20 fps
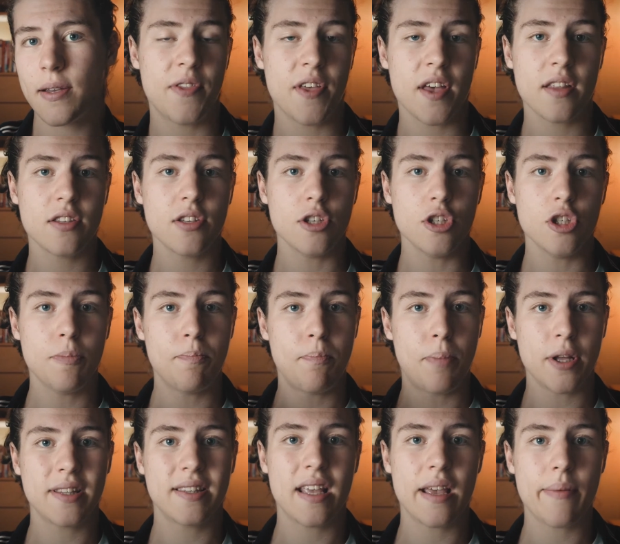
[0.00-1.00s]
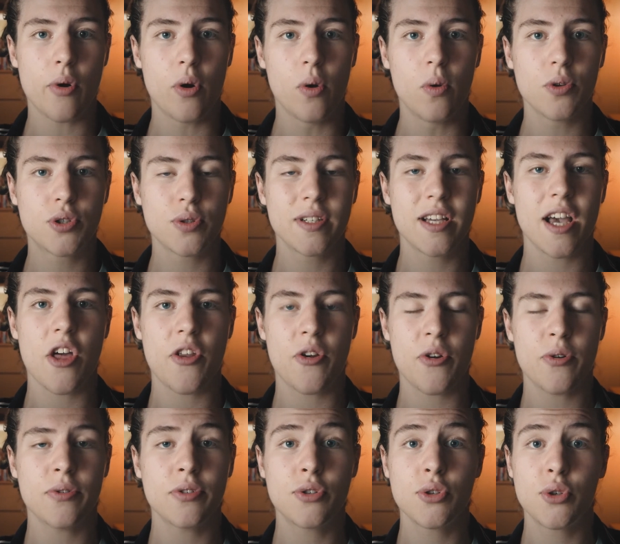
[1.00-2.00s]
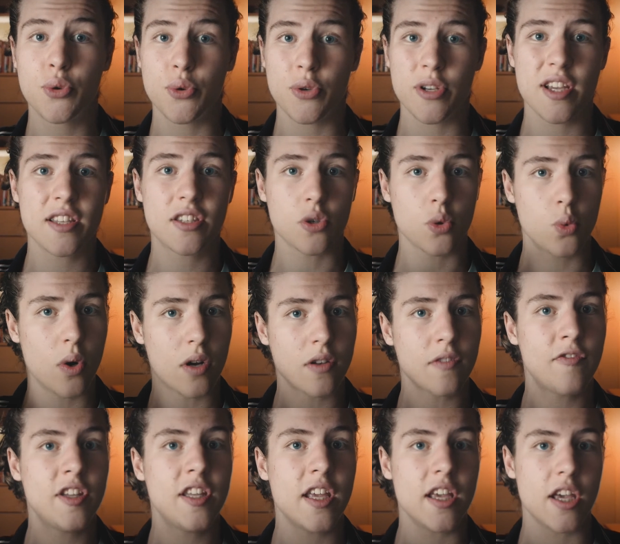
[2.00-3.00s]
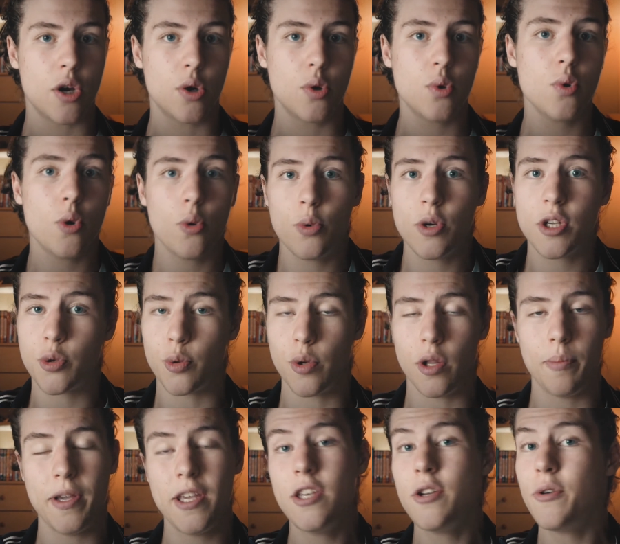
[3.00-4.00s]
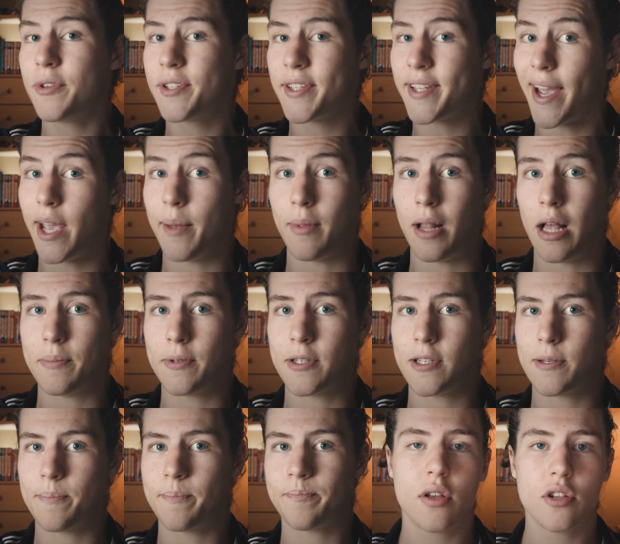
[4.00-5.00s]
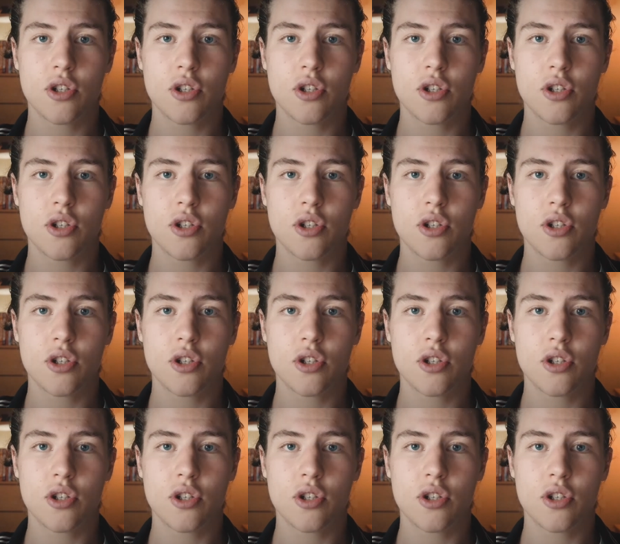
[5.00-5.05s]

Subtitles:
then you put them all together to create one video, which will be your time-lapse.